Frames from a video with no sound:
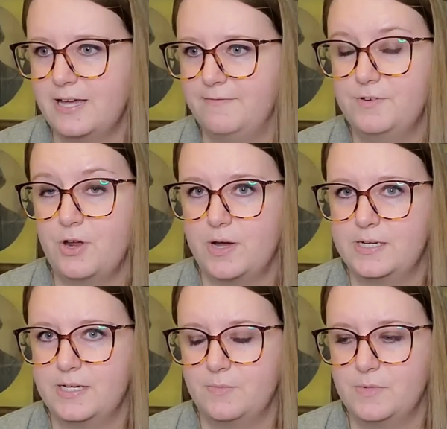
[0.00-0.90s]
They have no
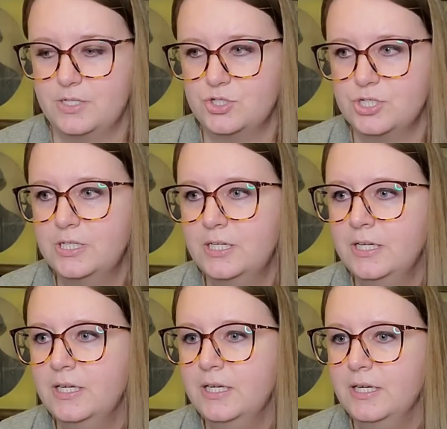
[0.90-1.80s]
idea how much
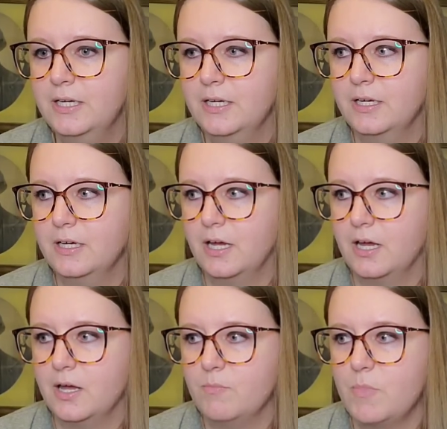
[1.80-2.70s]

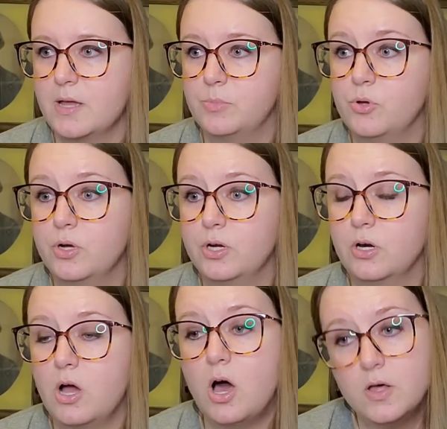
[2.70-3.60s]
uh, my
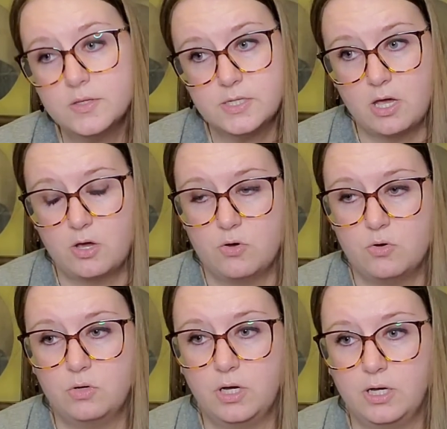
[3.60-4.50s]
employer also,